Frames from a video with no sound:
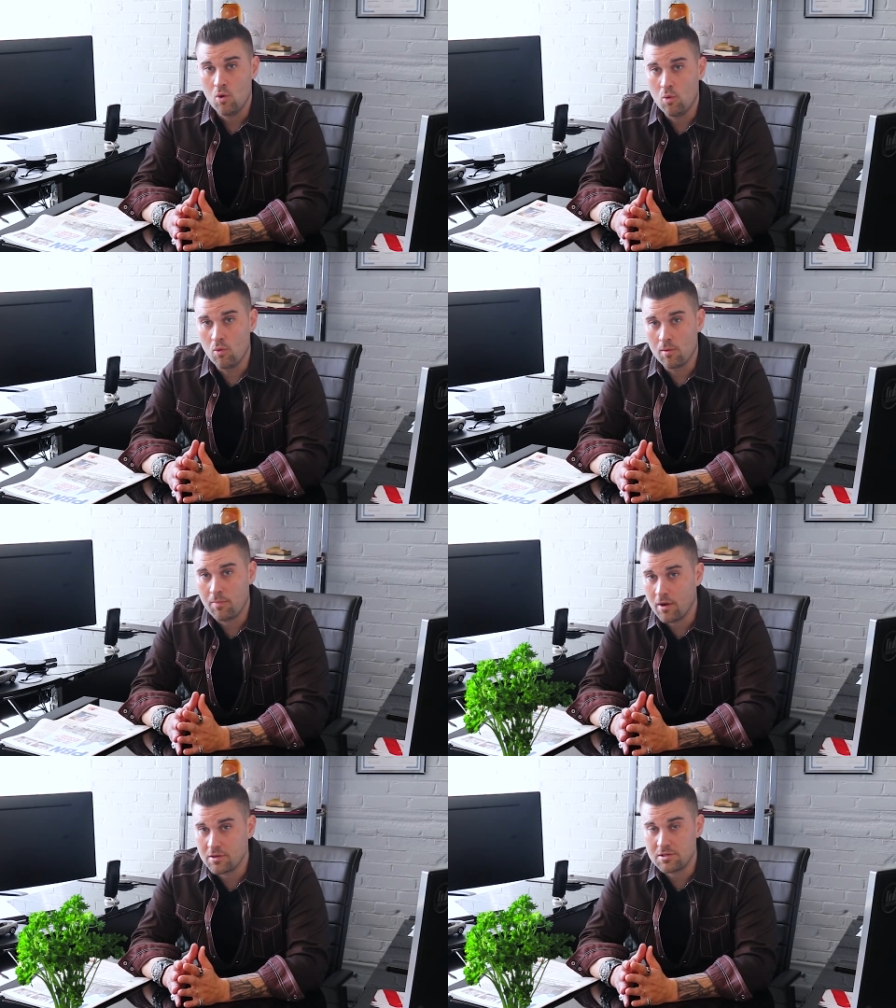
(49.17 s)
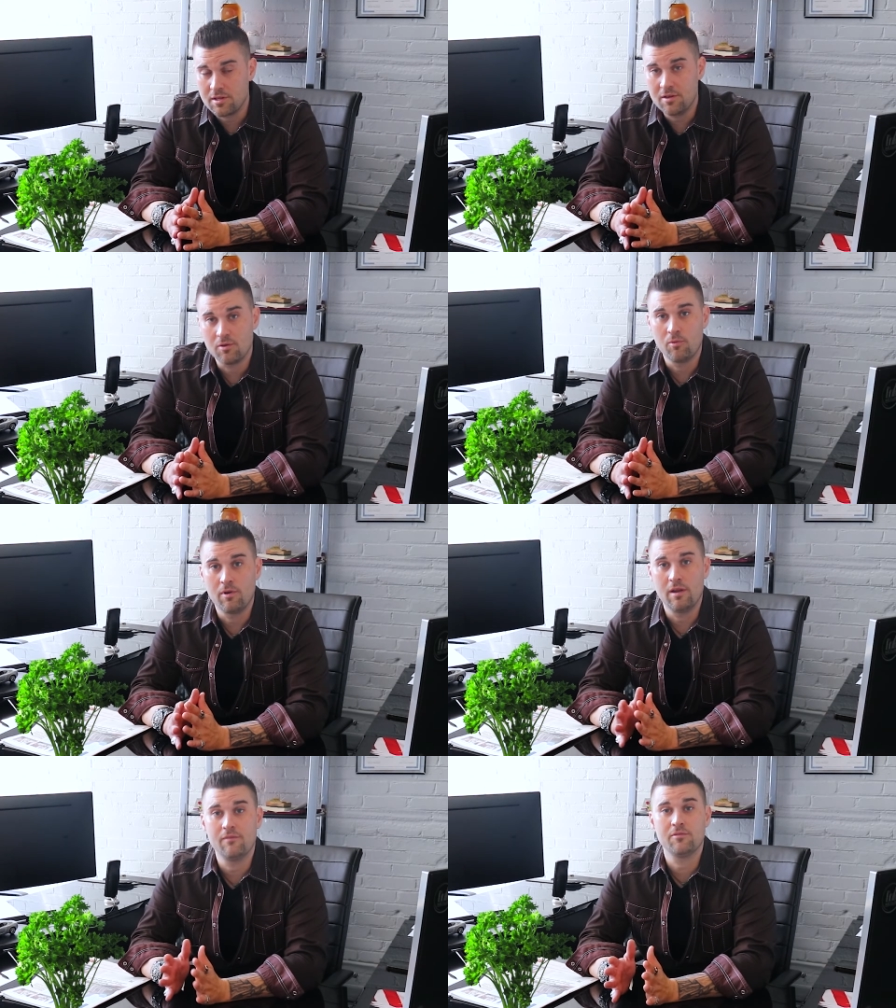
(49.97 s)
or parsley or
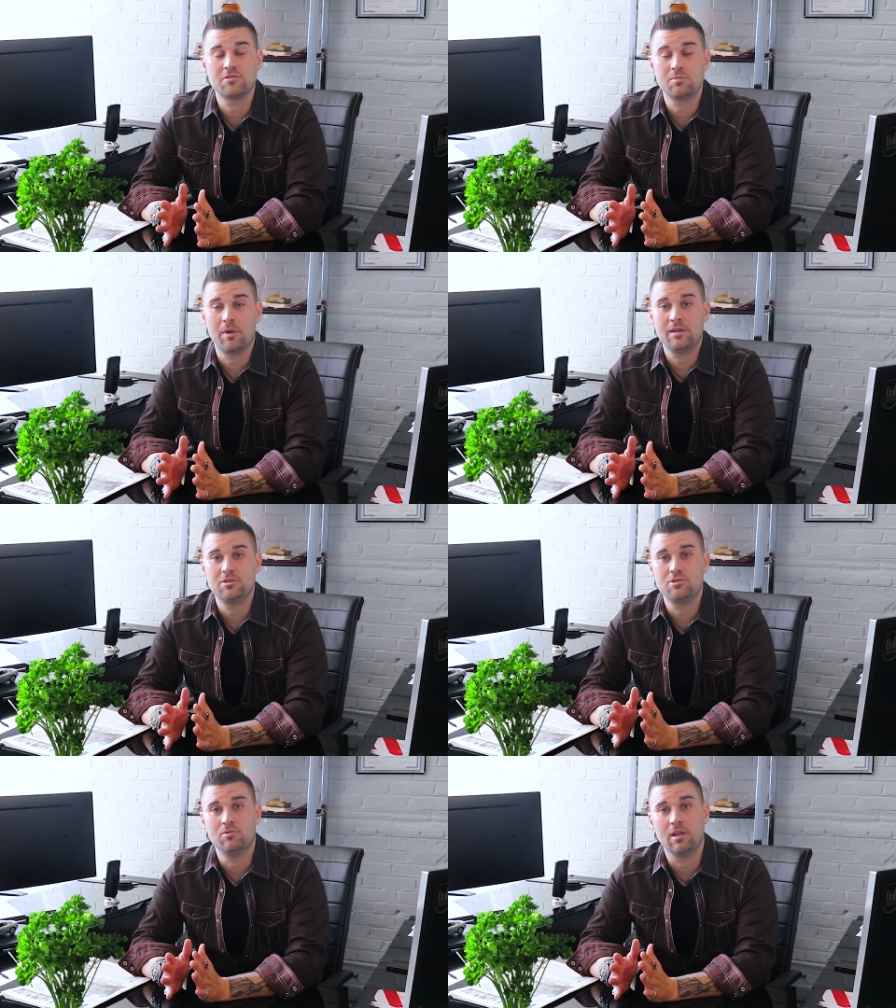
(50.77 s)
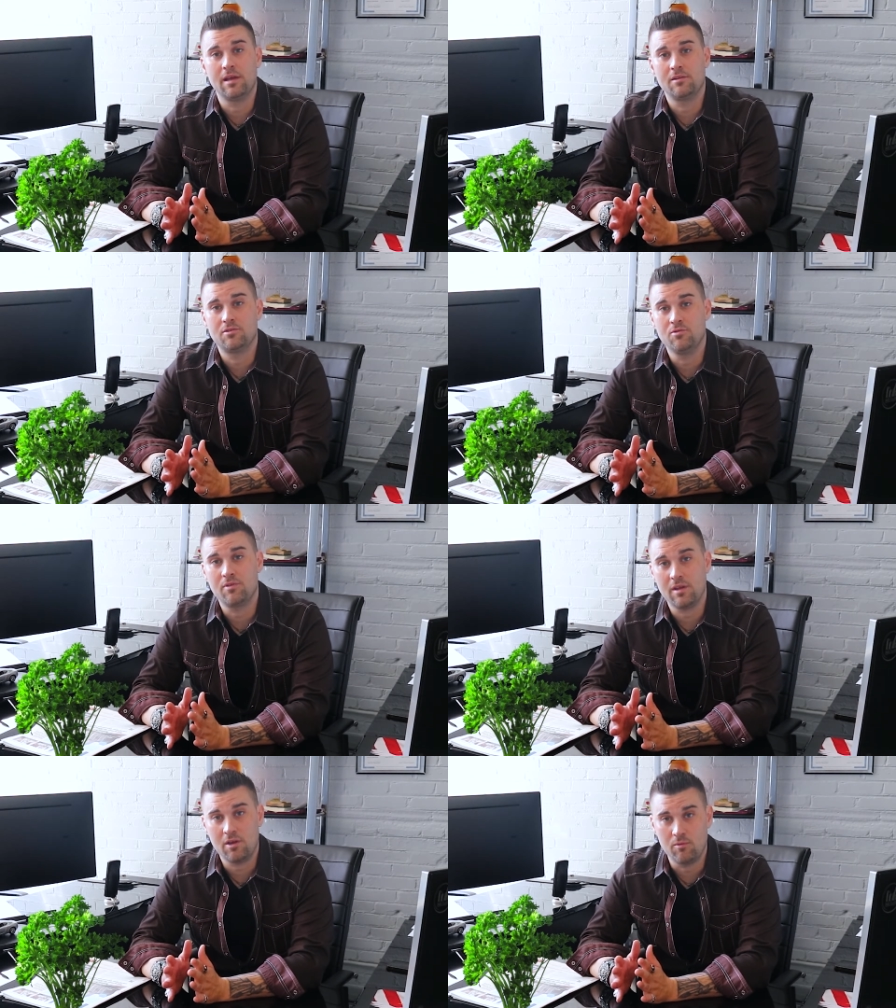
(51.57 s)
whatever spice you like to
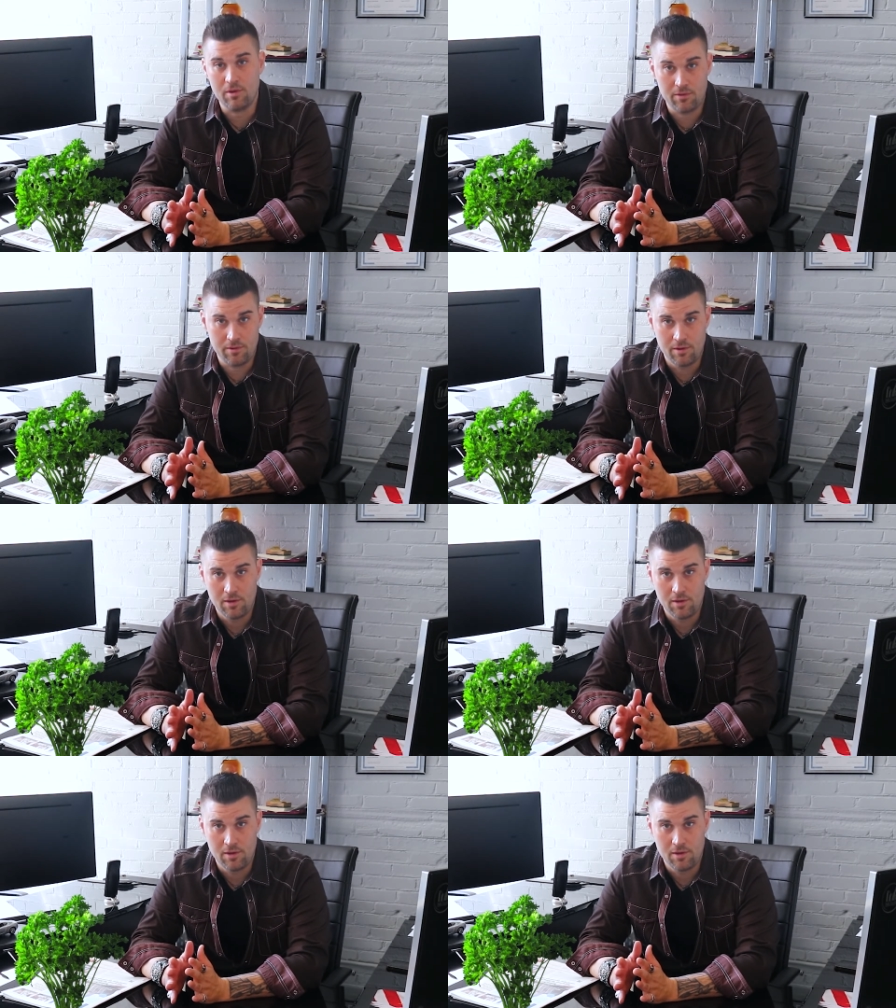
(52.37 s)
think with.